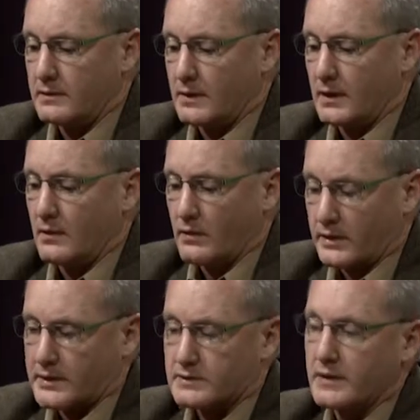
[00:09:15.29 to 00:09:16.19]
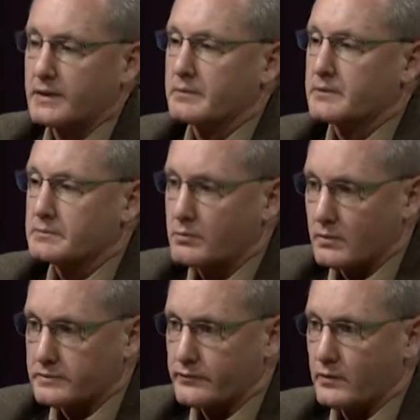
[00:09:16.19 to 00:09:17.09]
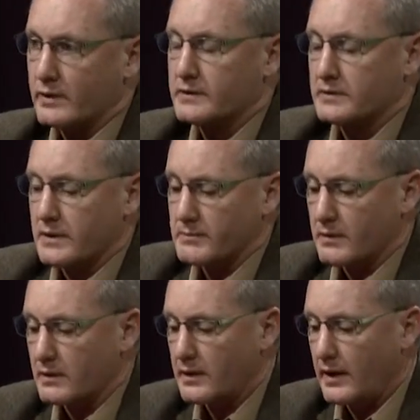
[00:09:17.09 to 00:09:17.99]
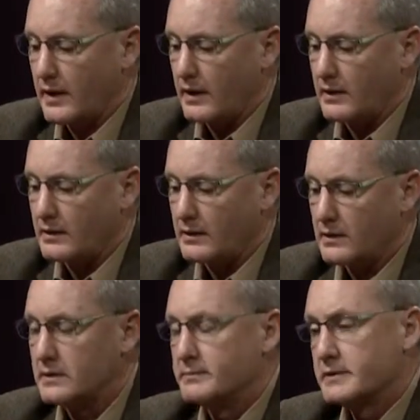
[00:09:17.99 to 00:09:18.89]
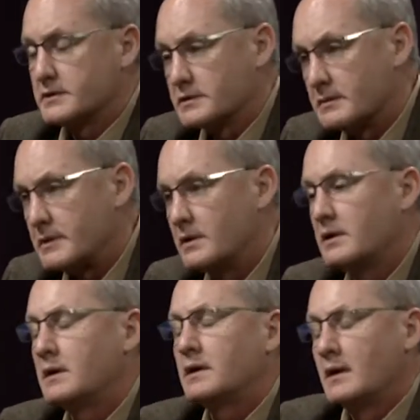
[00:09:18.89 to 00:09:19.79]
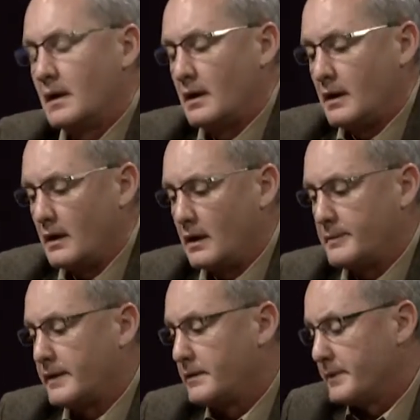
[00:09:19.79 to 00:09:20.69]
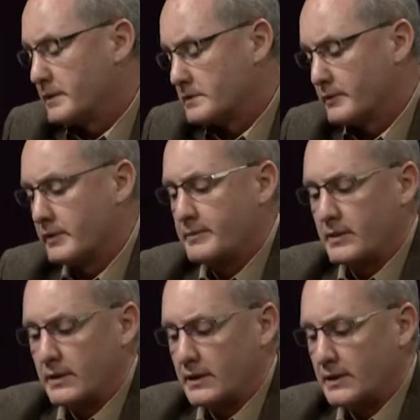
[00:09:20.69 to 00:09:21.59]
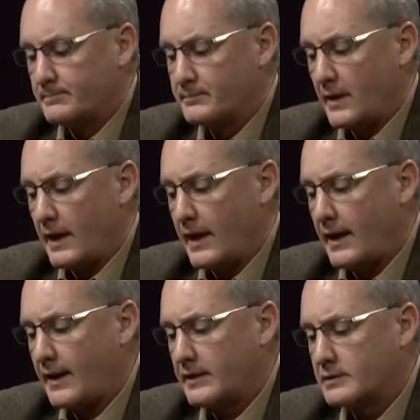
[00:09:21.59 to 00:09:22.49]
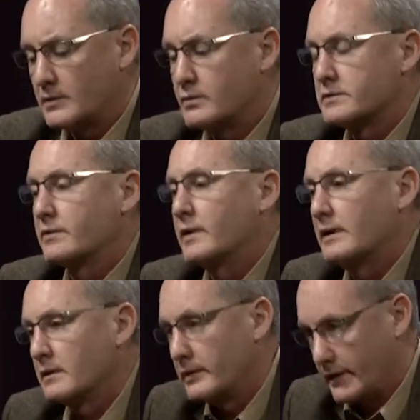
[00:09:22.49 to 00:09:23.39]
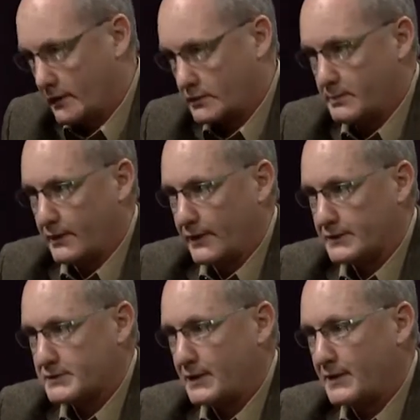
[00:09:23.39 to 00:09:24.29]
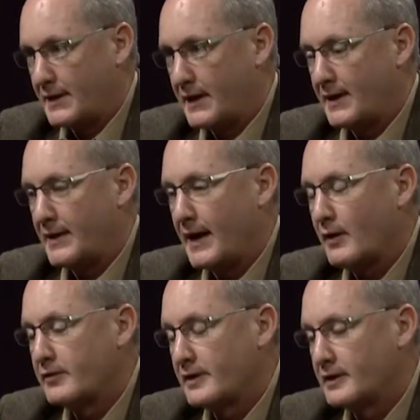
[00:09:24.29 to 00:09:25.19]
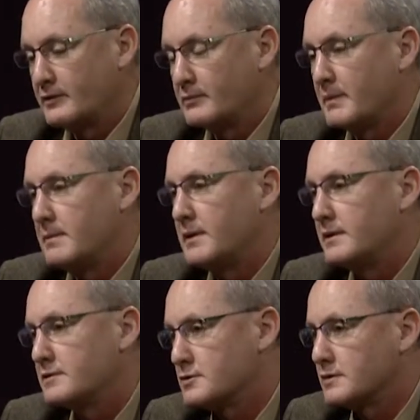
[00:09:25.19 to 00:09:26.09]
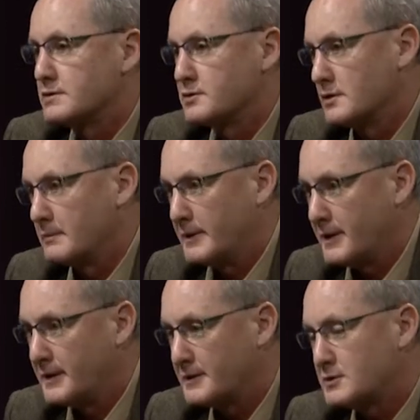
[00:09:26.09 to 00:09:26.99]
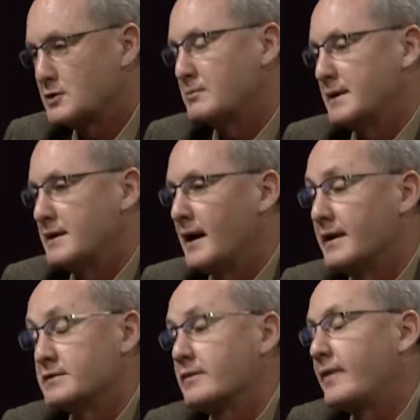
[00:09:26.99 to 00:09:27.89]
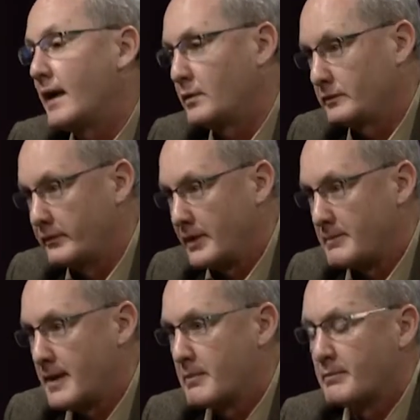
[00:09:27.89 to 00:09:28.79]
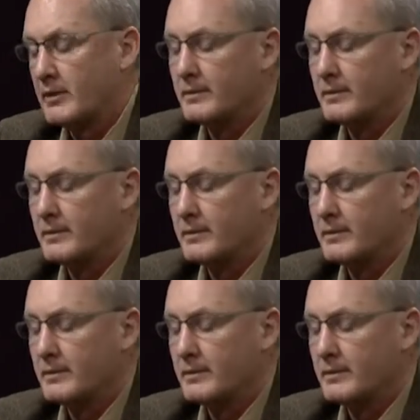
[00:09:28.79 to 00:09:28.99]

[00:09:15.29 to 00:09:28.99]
organized labor and supporters of organized labor, and the business community and the municipal community. And it was a great learning experience on how things maybe should and shouldn't be done. That was very memorable.